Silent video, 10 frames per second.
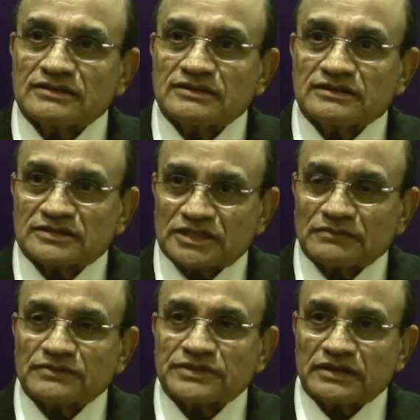in some
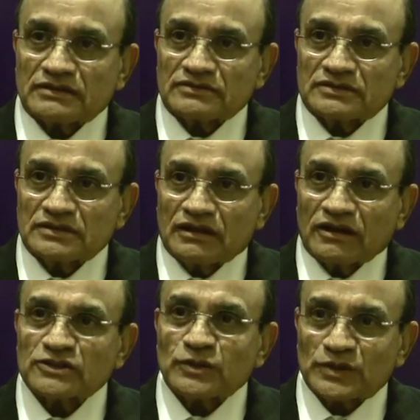of the
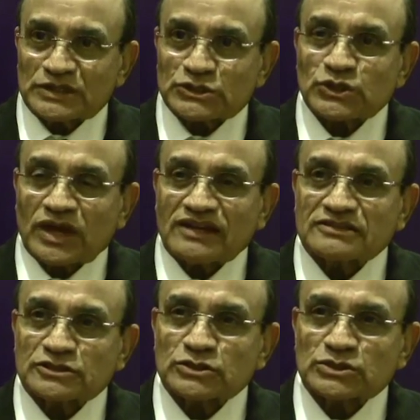ongoing
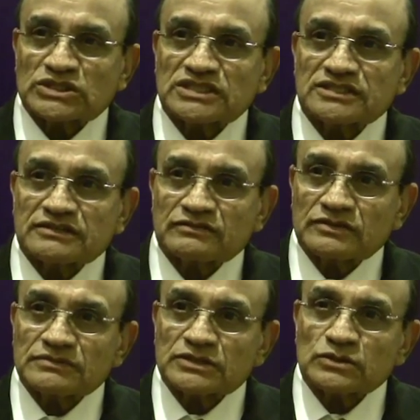trials, to see that
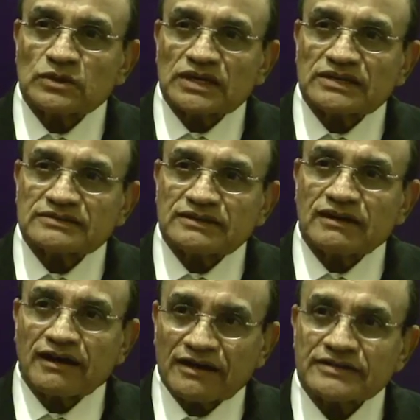women who are at a
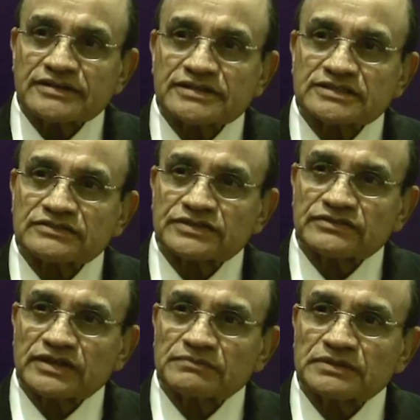high risk of
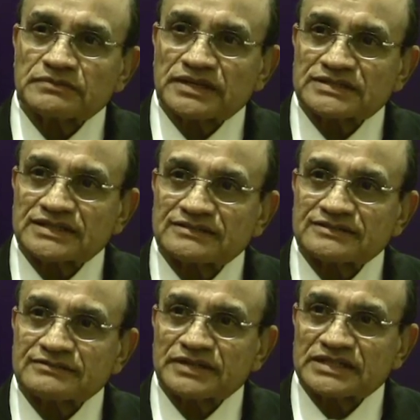developing breast
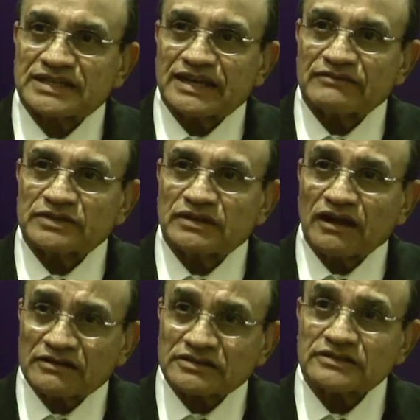cancer but they have
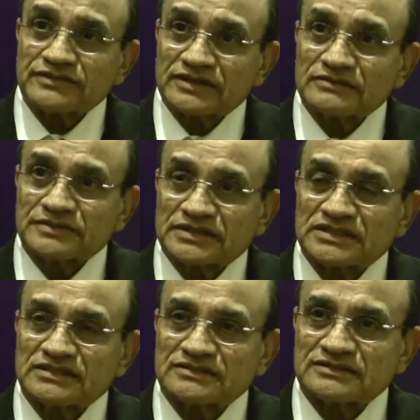not developed breast
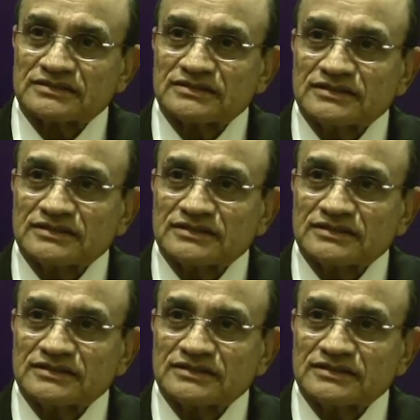cancer,